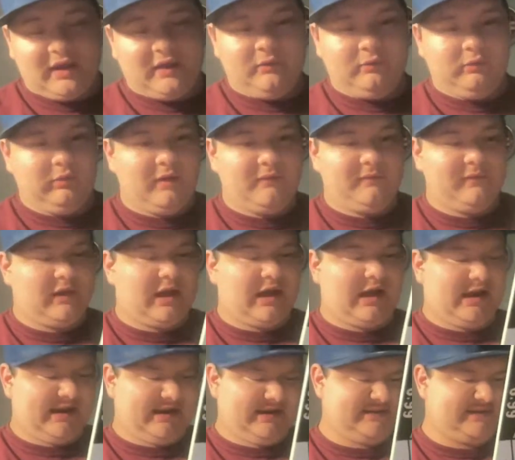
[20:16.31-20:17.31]
I love
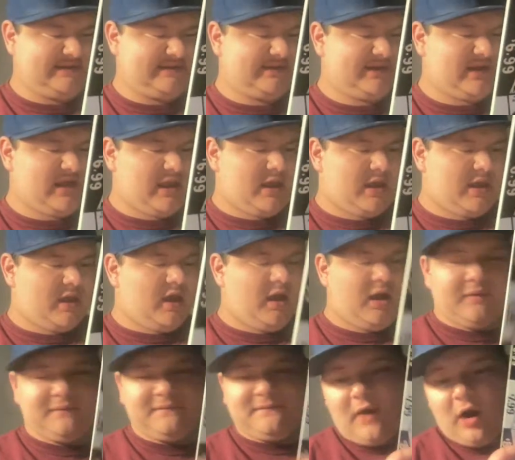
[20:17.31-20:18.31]
Lies.
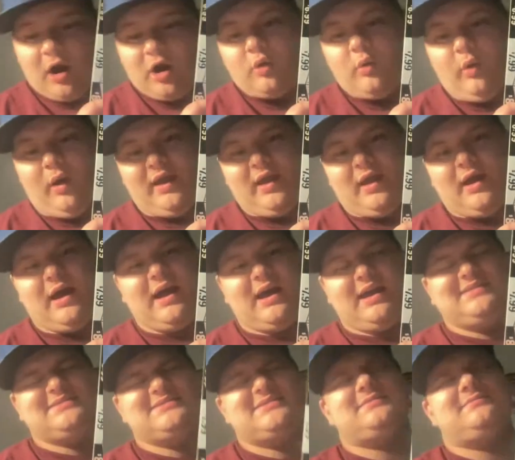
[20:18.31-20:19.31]
Faraway
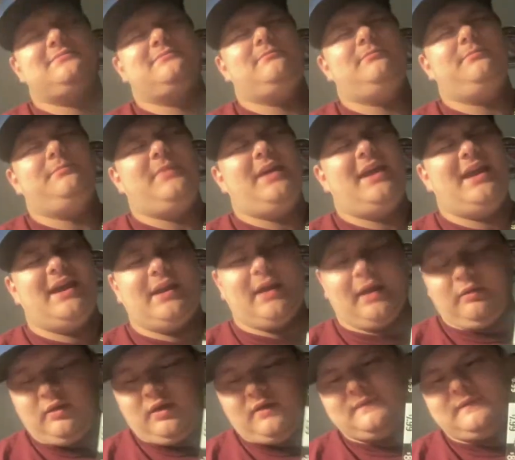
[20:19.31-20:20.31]
Eyes. Man,
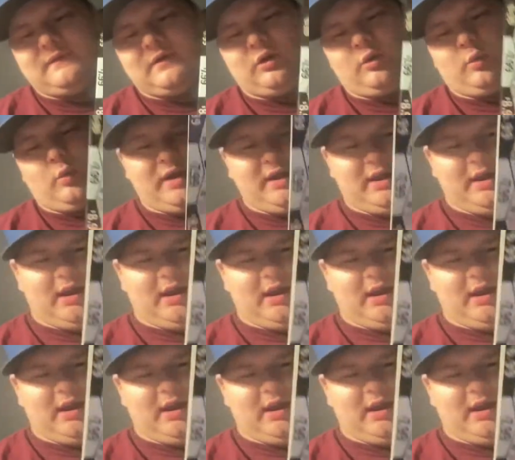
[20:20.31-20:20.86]
I love Faraway